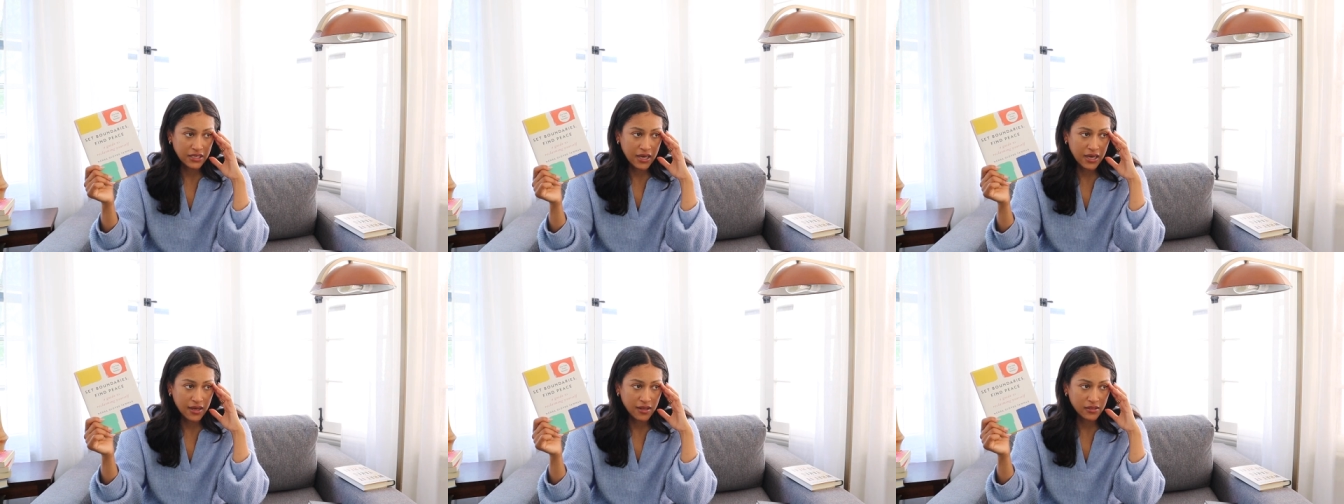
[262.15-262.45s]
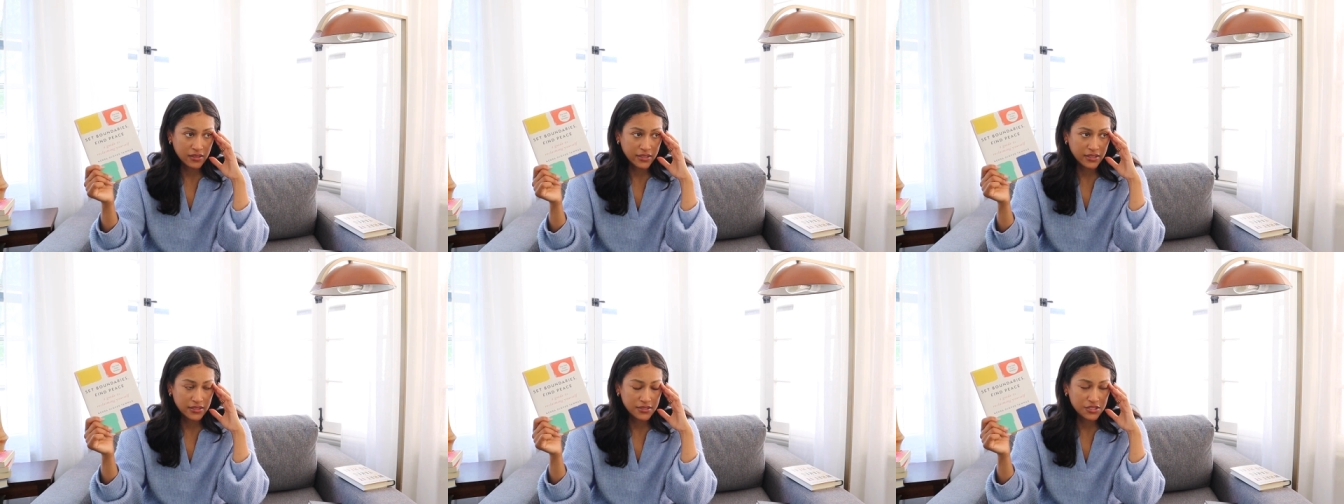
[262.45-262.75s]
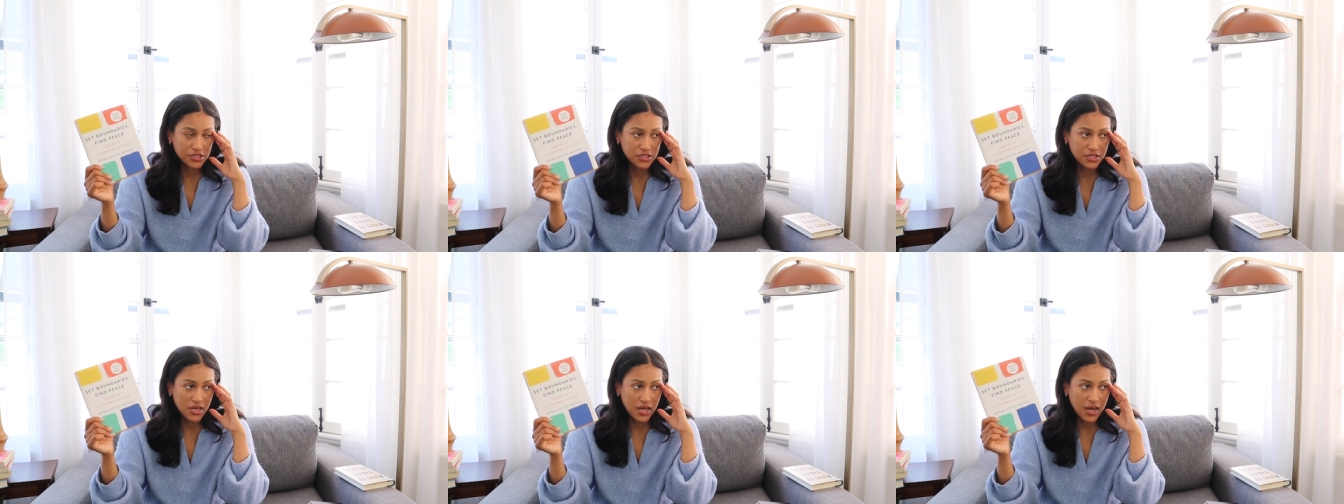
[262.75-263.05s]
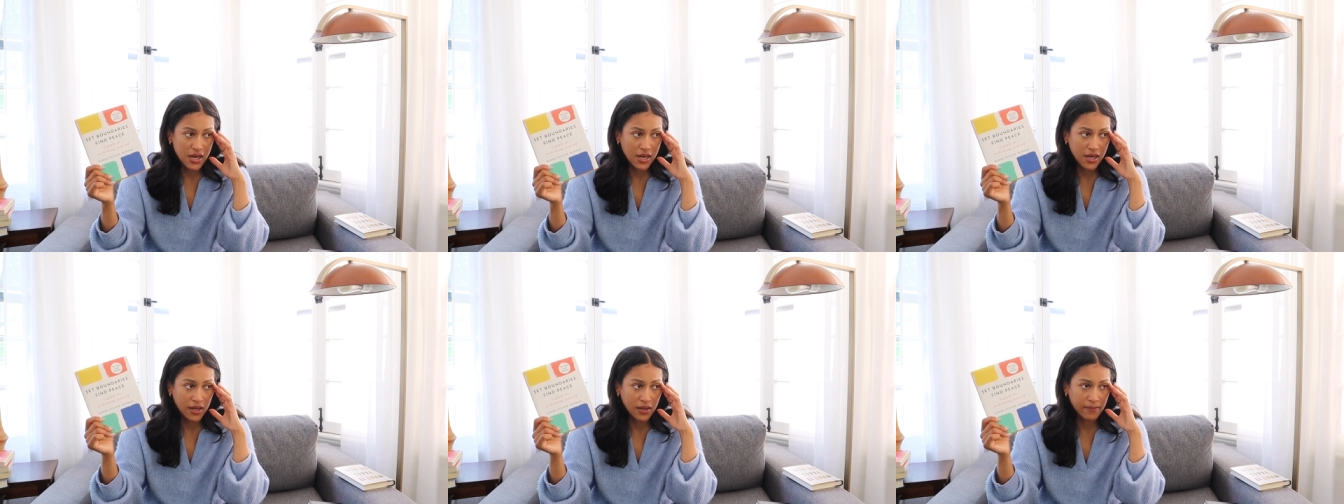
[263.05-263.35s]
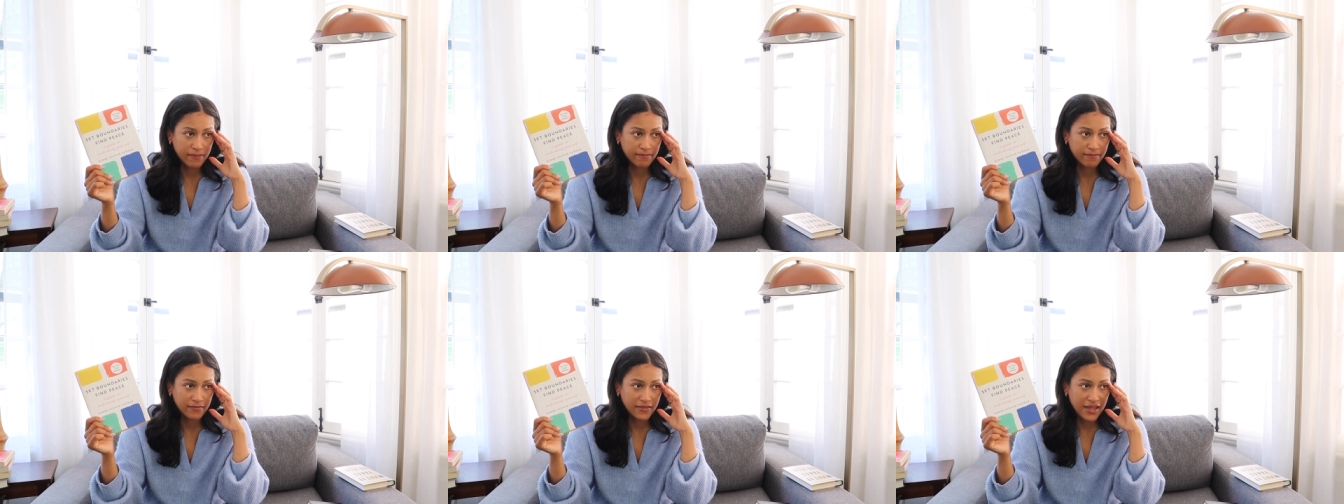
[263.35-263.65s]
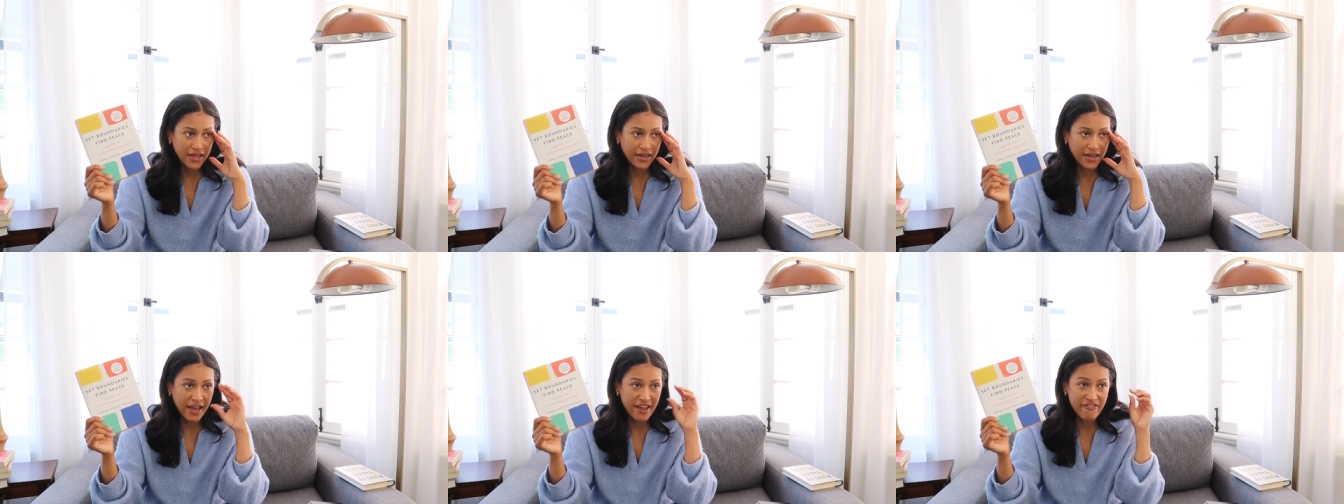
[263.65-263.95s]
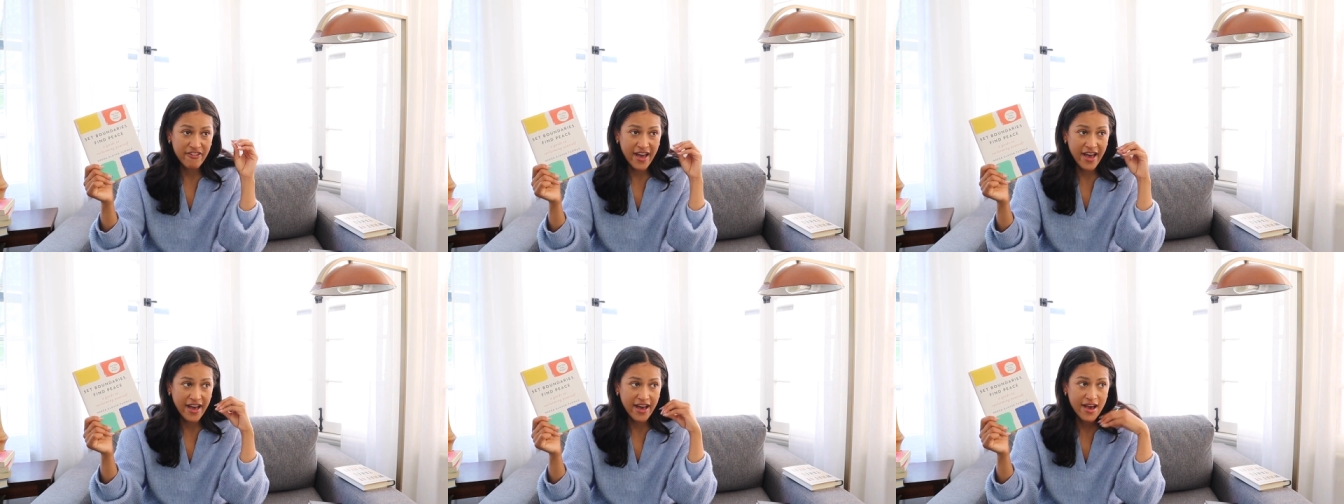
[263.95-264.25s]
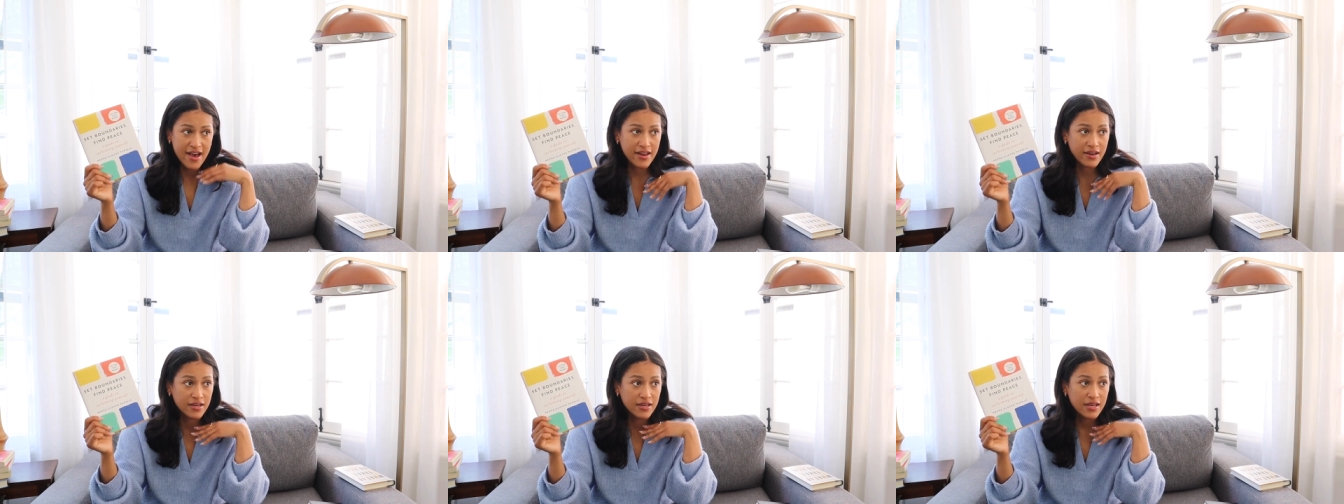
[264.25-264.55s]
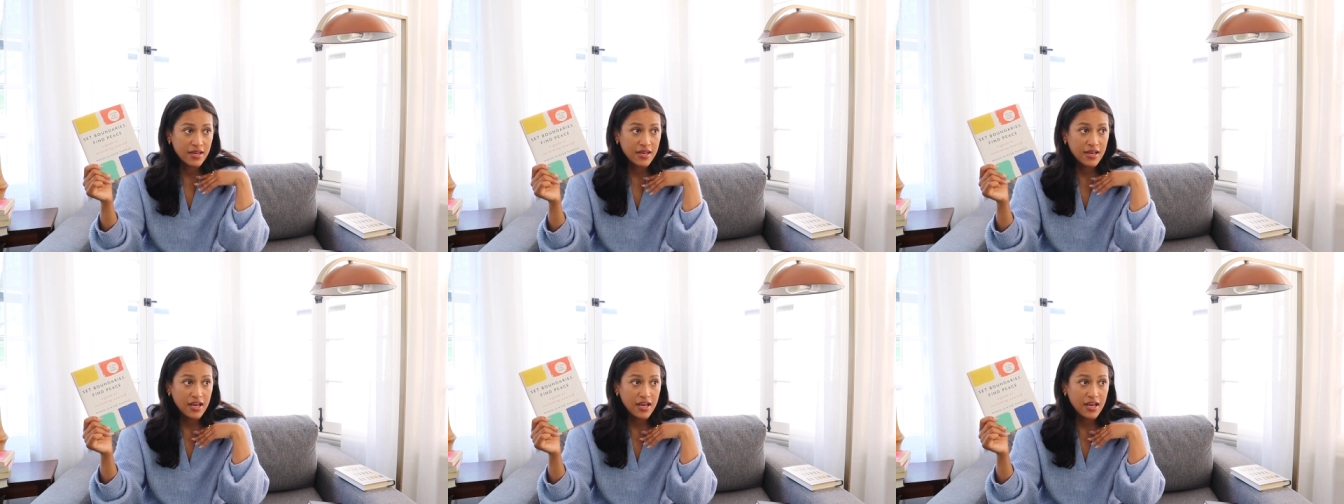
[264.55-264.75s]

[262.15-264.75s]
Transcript: college, and I've had